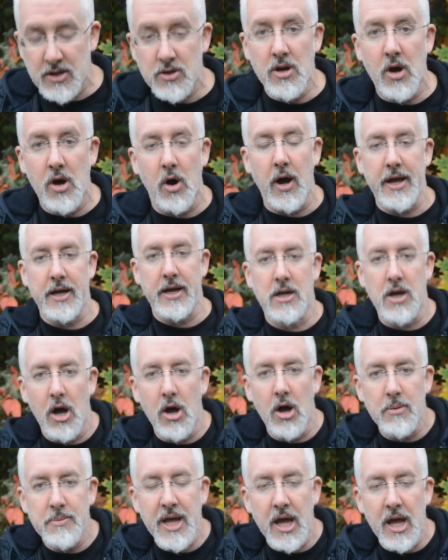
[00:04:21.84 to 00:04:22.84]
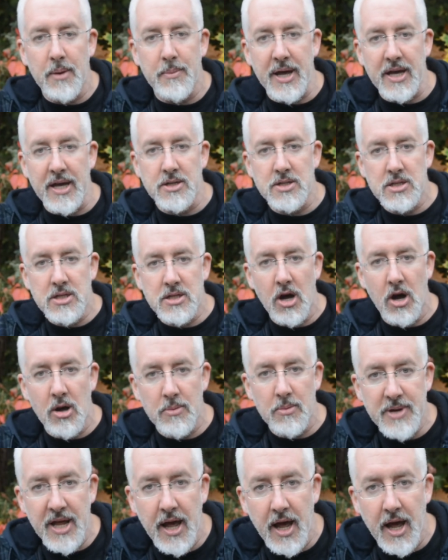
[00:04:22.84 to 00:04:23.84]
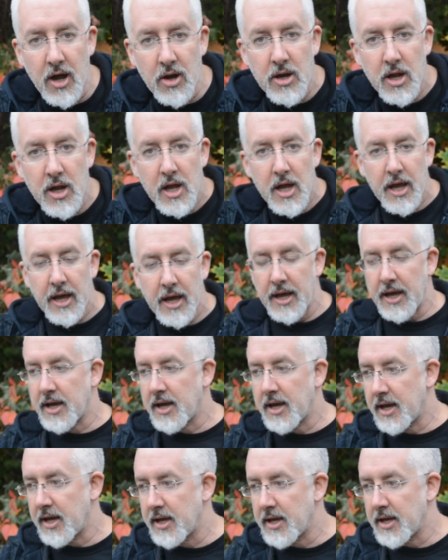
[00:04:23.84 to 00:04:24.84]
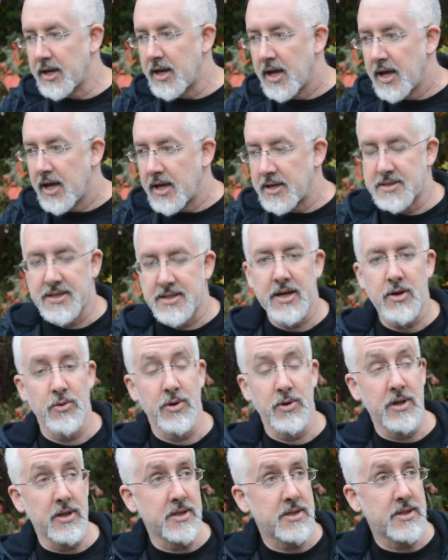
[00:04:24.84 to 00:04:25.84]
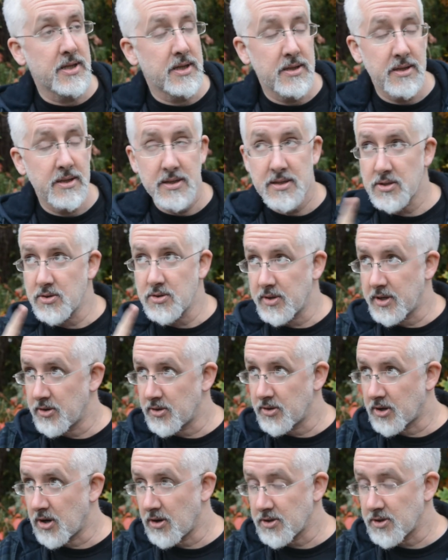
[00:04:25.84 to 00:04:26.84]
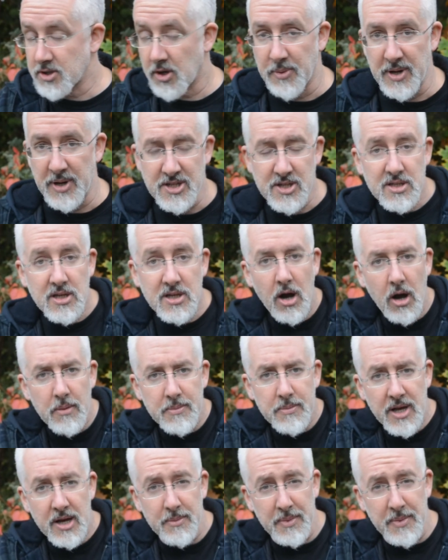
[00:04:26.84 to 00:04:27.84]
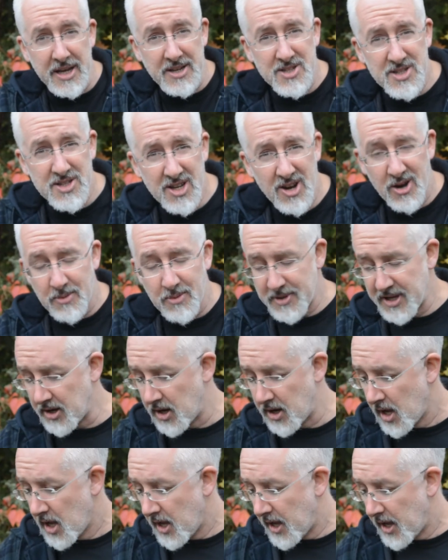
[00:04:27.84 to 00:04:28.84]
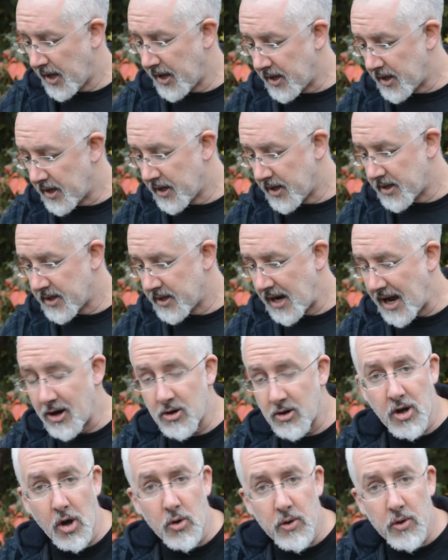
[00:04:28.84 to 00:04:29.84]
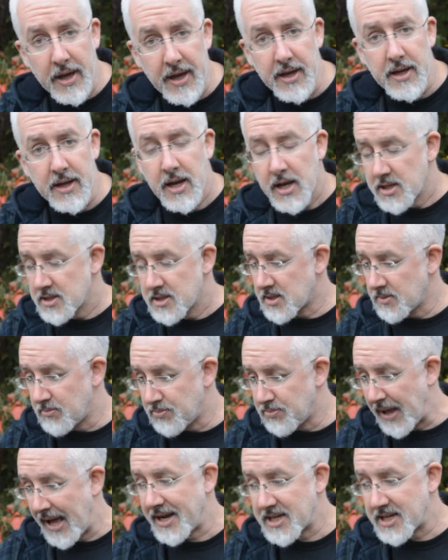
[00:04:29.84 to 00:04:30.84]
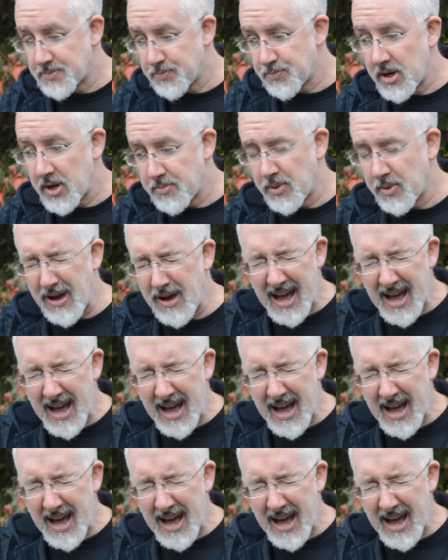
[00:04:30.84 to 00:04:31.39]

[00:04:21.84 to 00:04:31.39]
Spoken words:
And no, hey, calm down, man. Just calm down. And see how realistic it is? You can hear the cars coming. Just calm down, man. Just calm down. And I'll go get some black spray paint.